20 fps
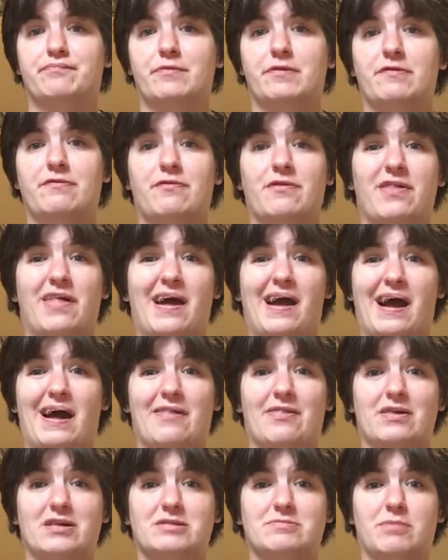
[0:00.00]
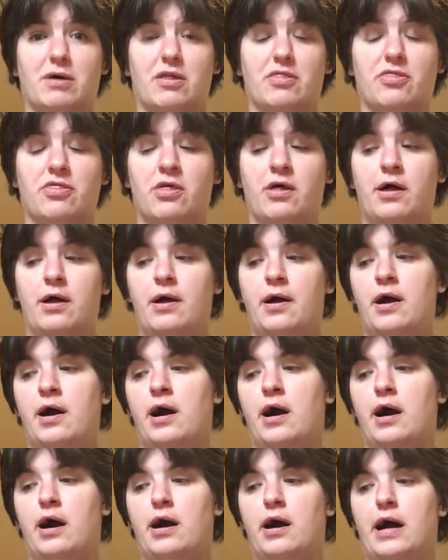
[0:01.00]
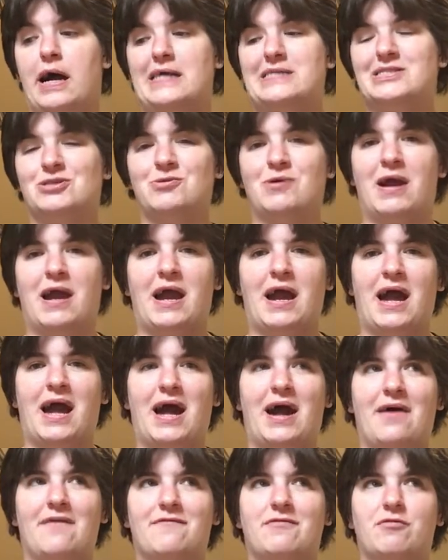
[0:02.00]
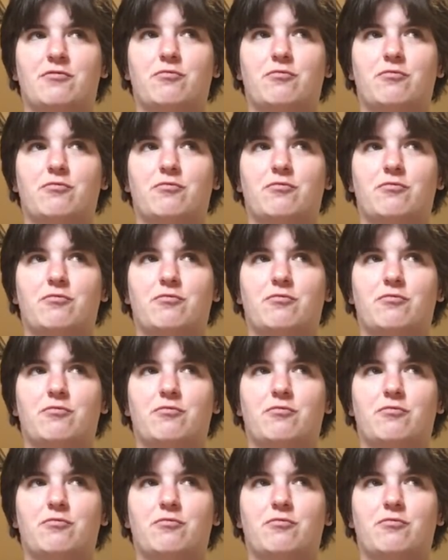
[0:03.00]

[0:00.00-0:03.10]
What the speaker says: for that this month. I do have